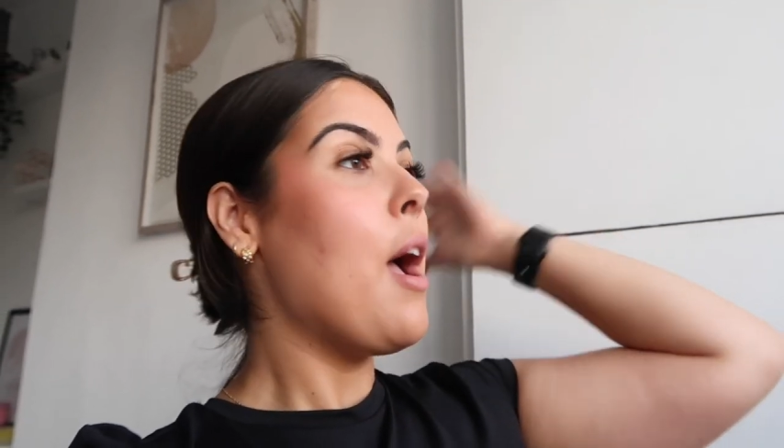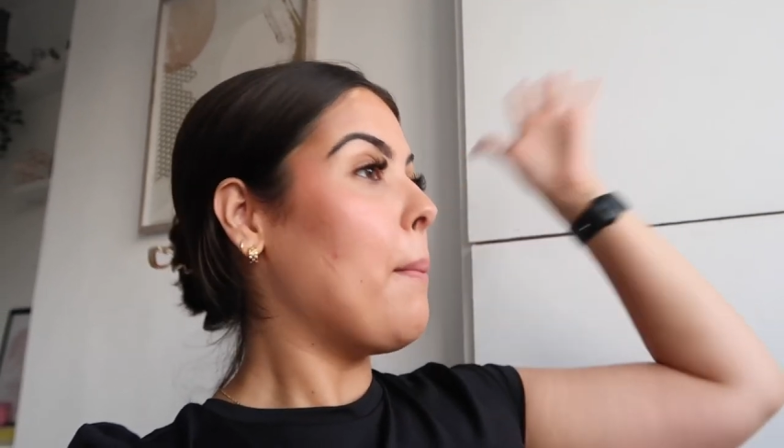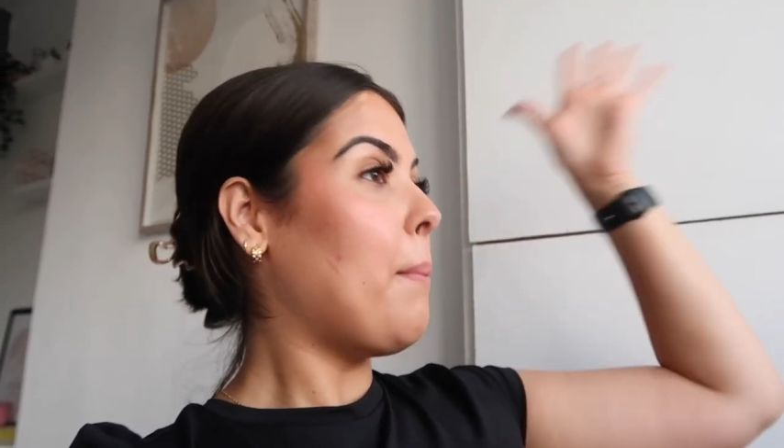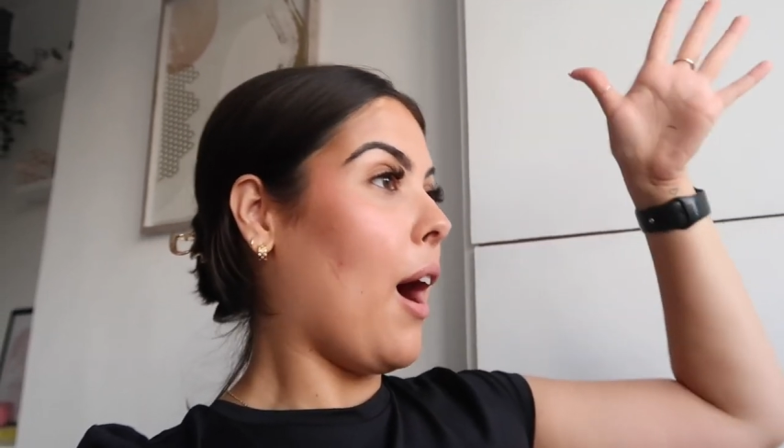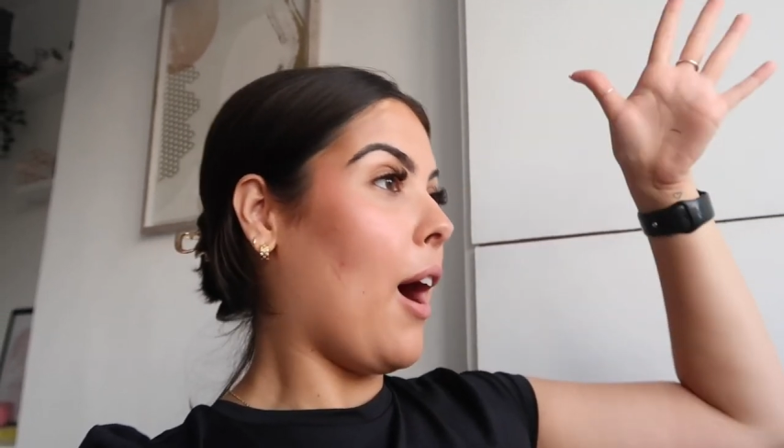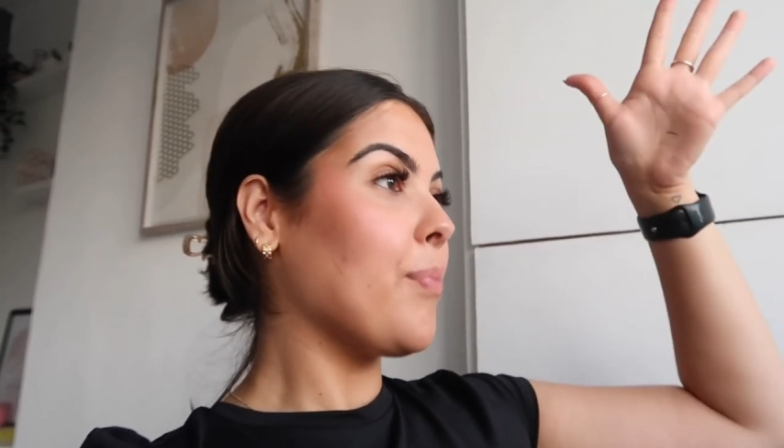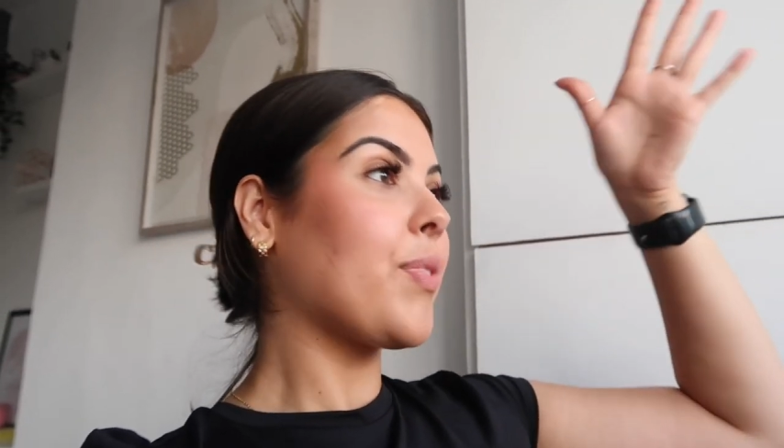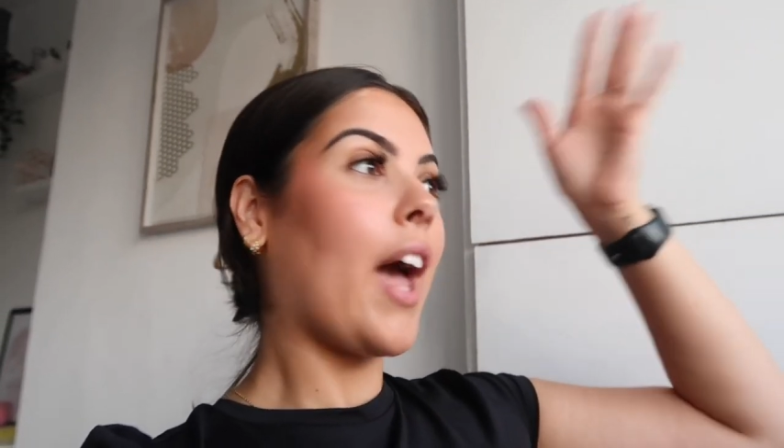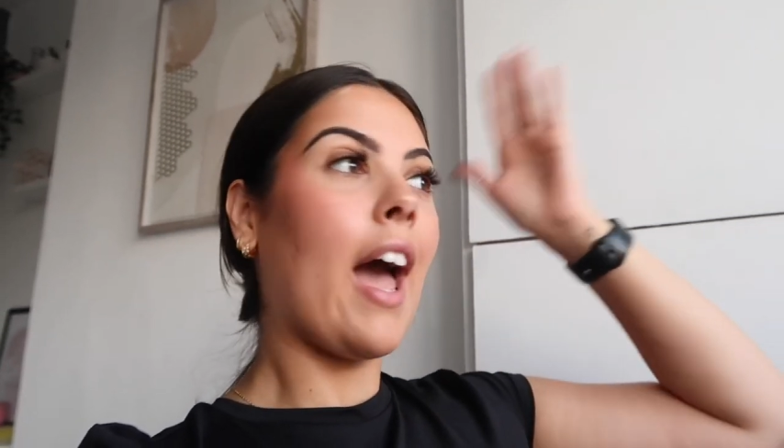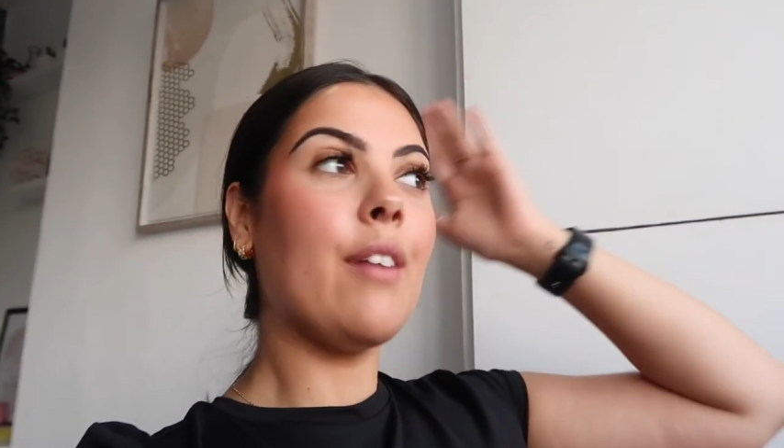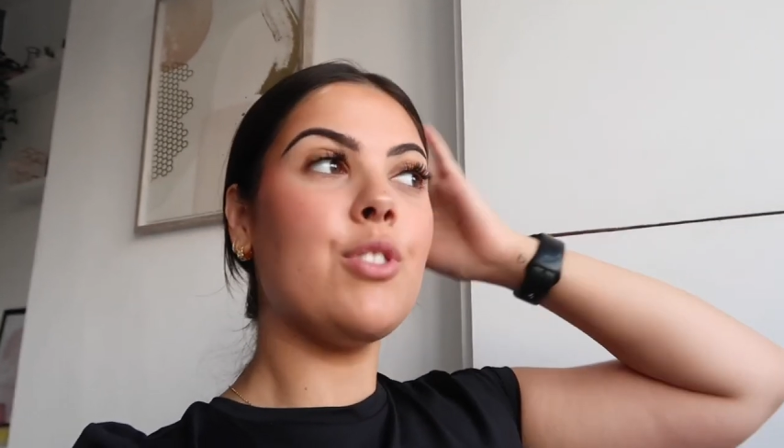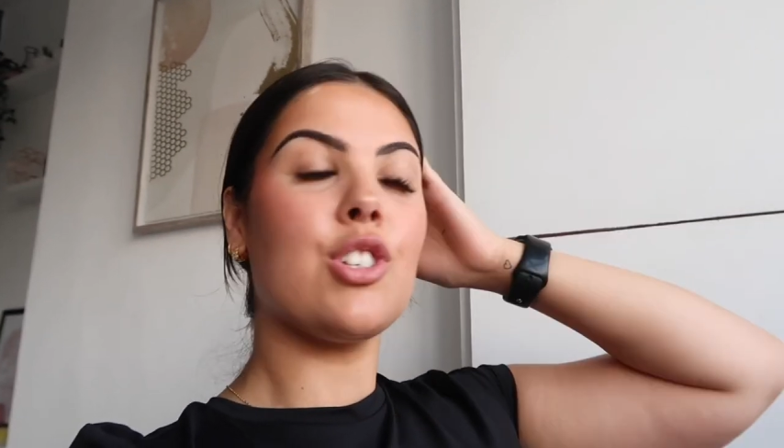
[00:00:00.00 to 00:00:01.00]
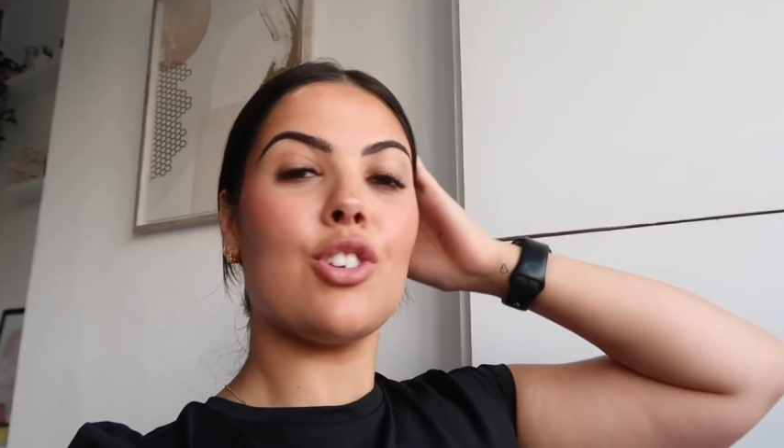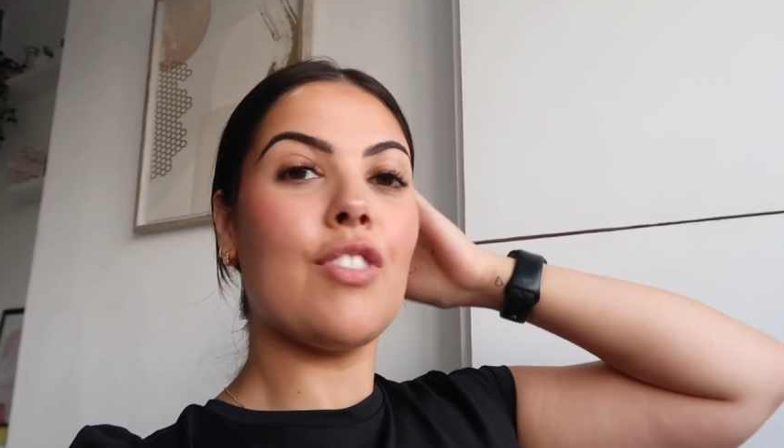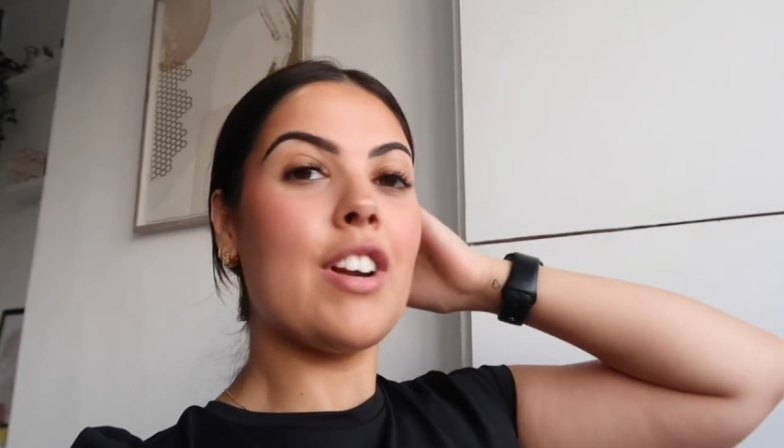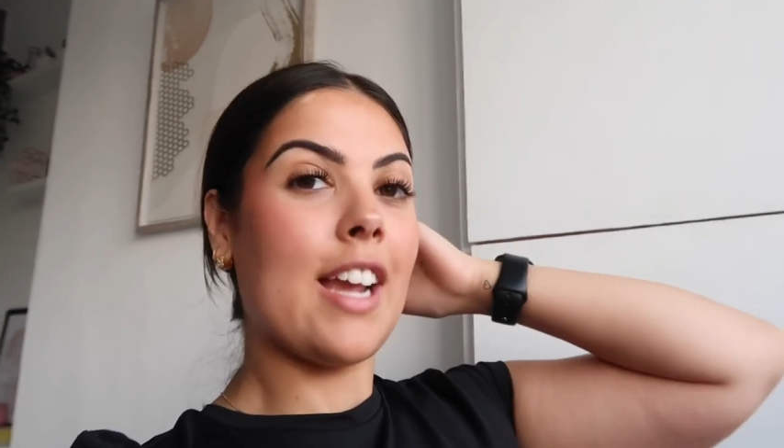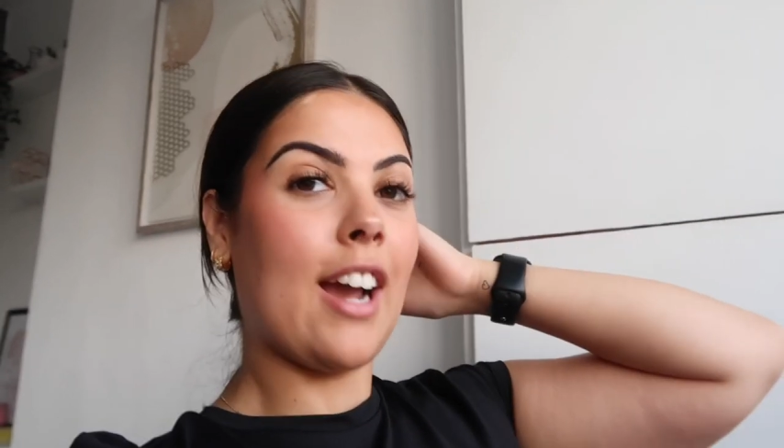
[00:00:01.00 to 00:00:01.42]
But I have just got ready.